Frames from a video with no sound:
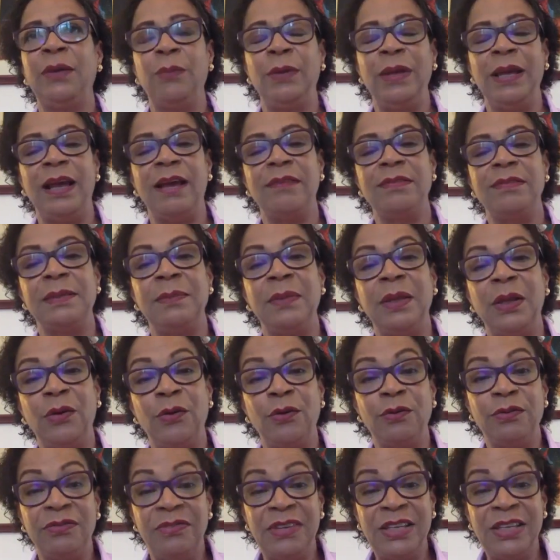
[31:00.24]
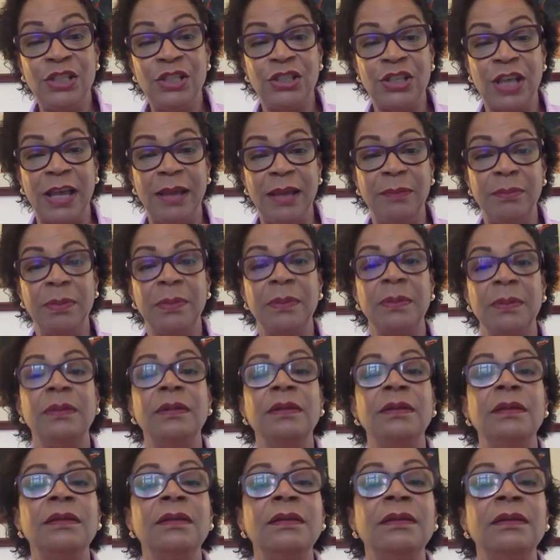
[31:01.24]
we have something called V-shape.
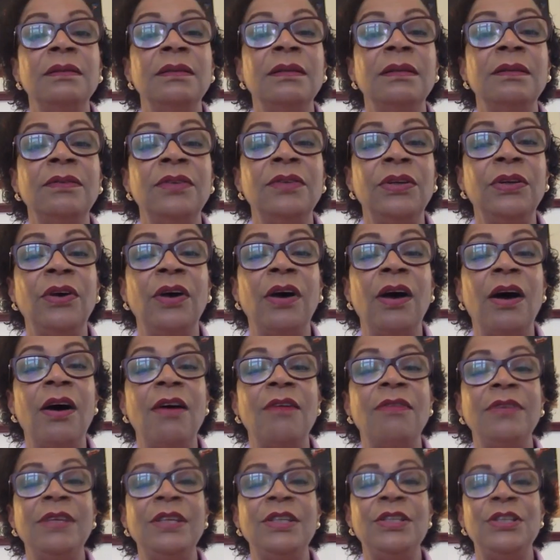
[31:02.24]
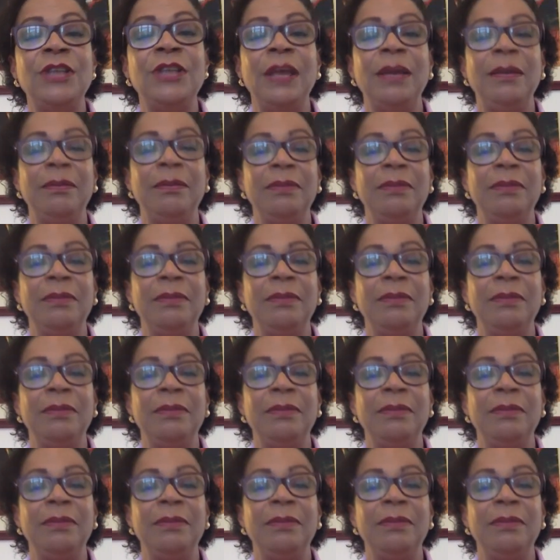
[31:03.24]
Have you got our V-shape?